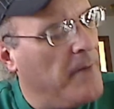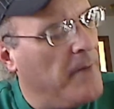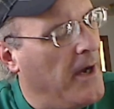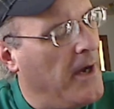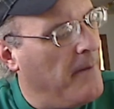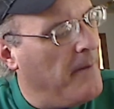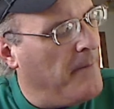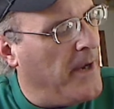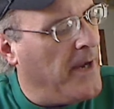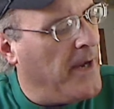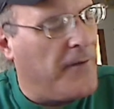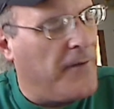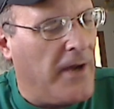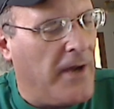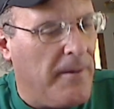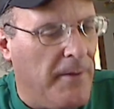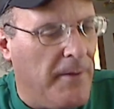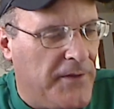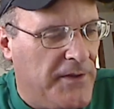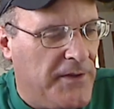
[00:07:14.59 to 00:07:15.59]
Uh, I forgot
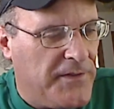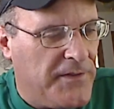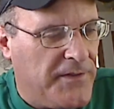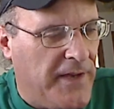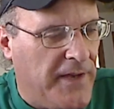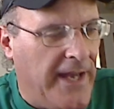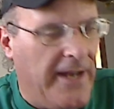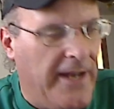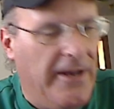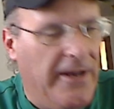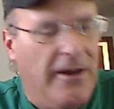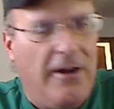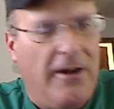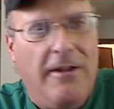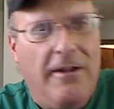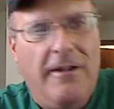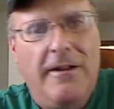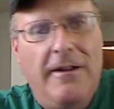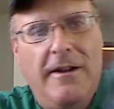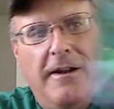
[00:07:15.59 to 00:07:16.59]
about these
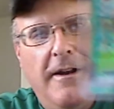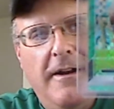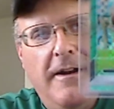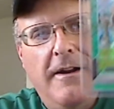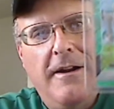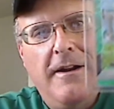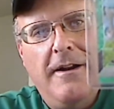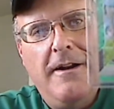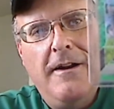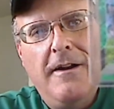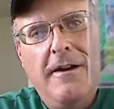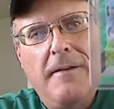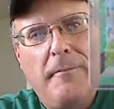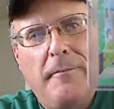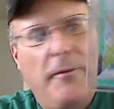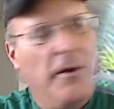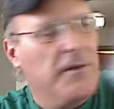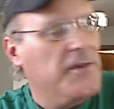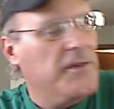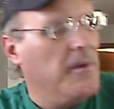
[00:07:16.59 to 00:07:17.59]
Tannehill
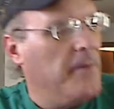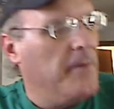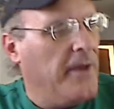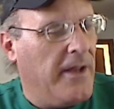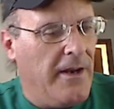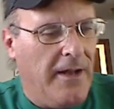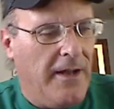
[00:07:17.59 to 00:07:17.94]
prism and.